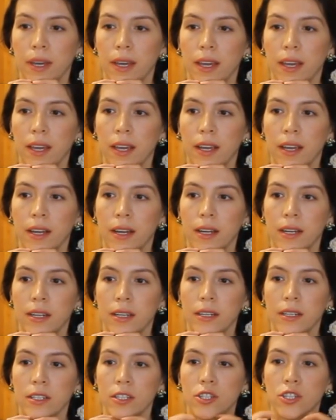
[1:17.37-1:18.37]
and
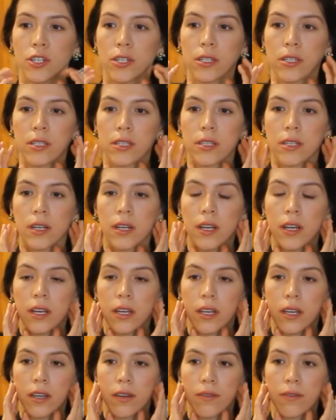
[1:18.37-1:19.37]
just
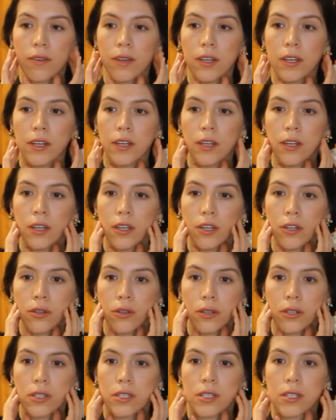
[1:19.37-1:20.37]
giving
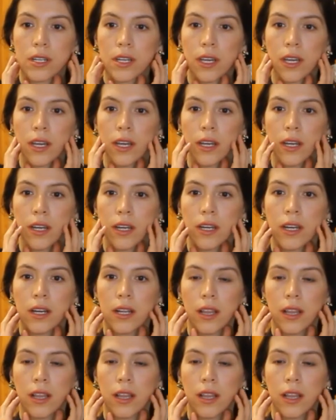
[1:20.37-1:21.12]
your skin